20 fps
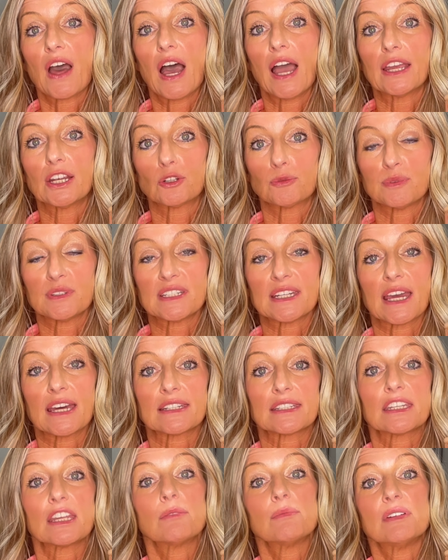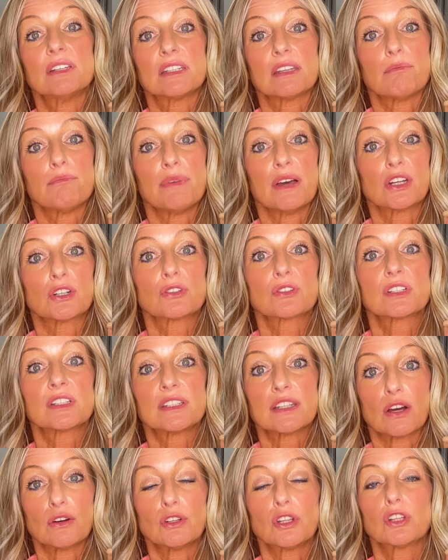a higher potassium is a better
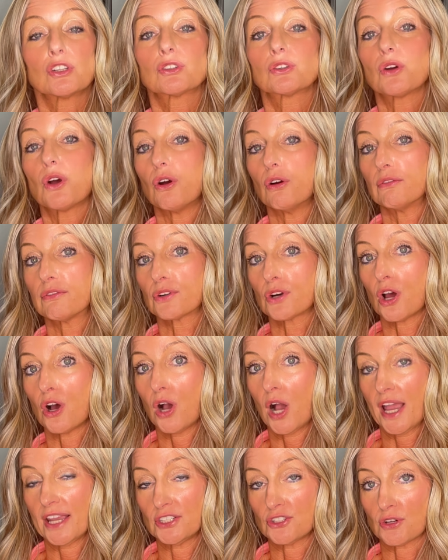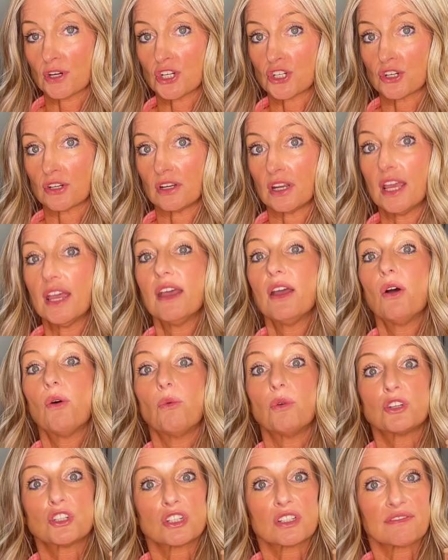cellular overall hydration,
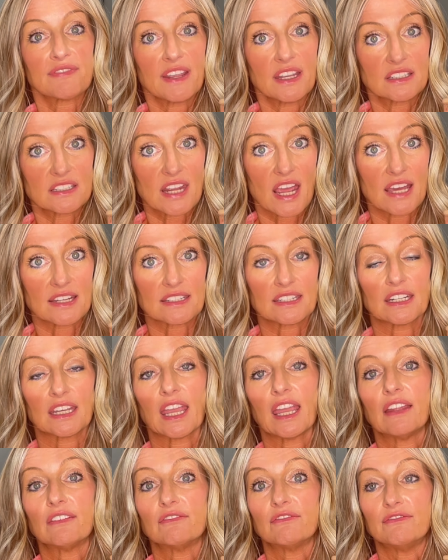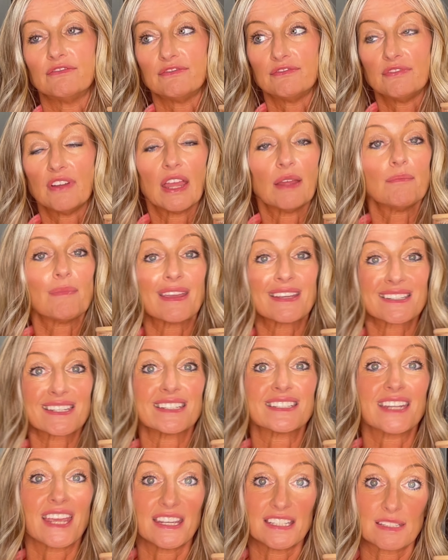which is fantastic and makes
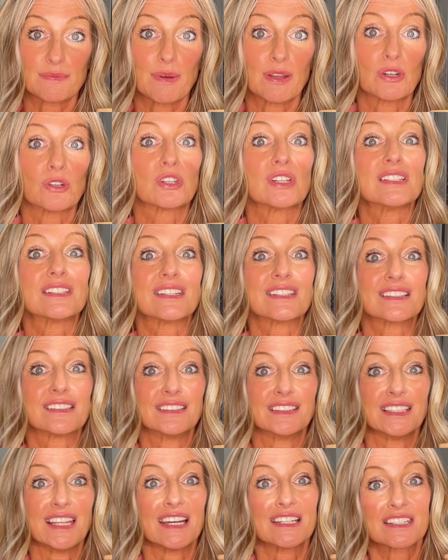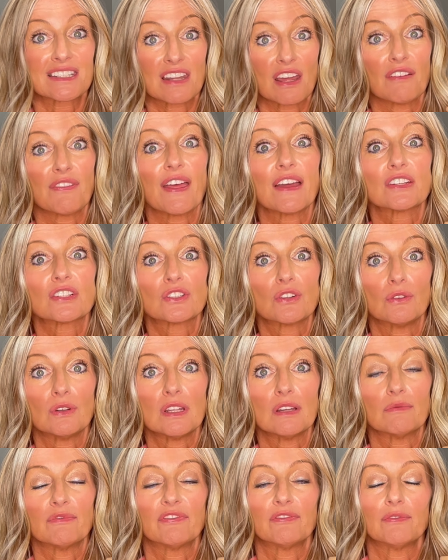it taste better because it's less of that
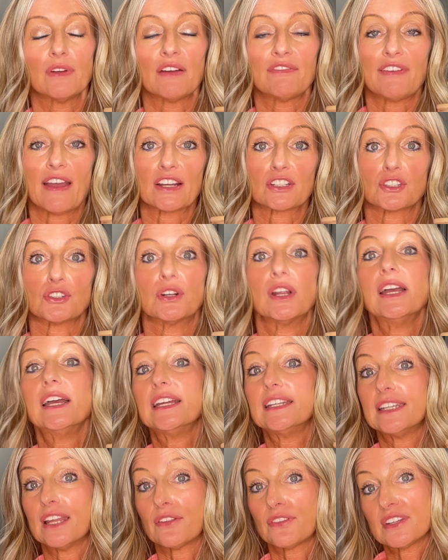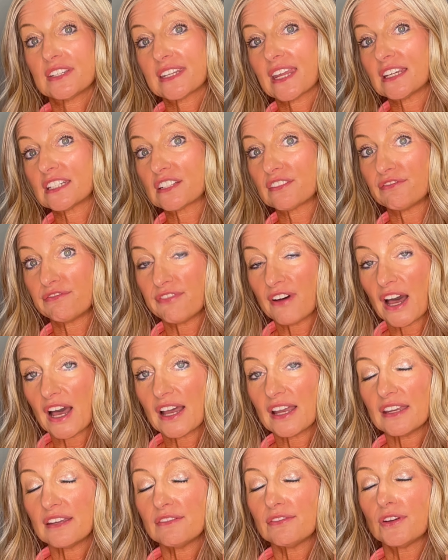sodium factor. Now, this has
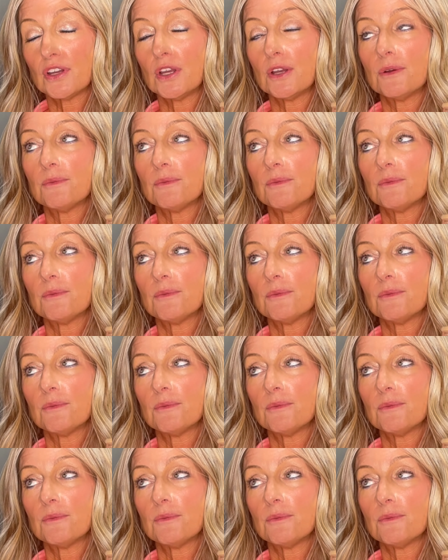5